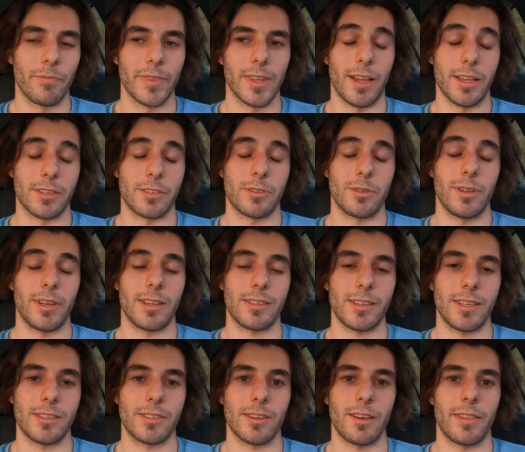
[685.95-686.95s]
As soon as
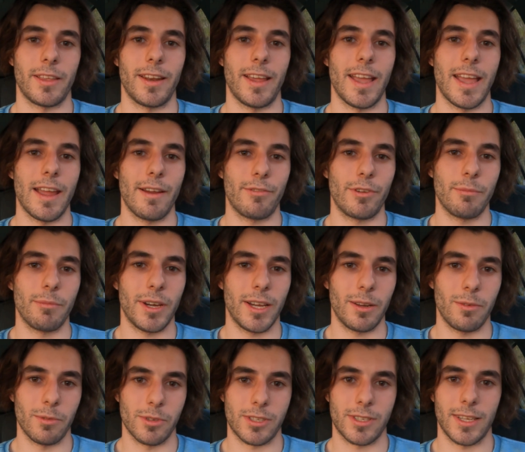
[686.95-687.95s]
I saw that
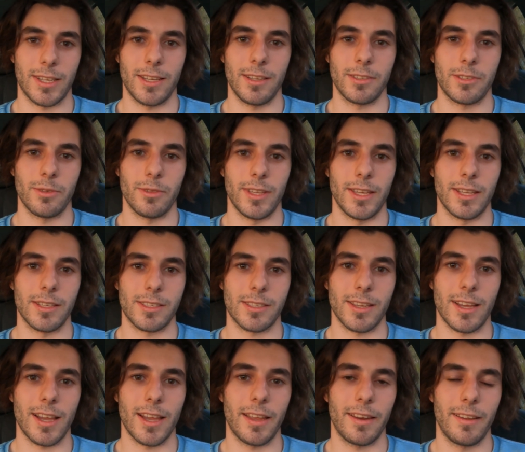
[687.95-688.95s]
everybody was sticking to the
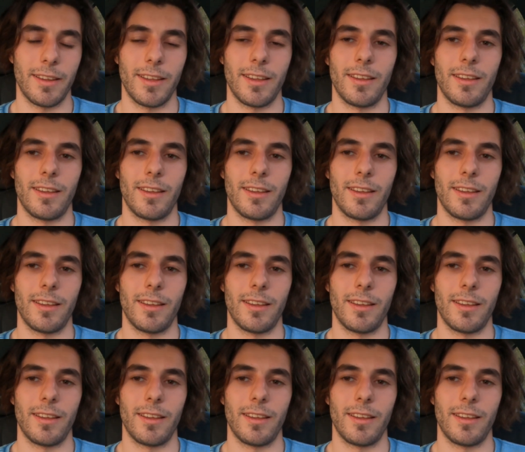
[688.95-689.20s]
inside,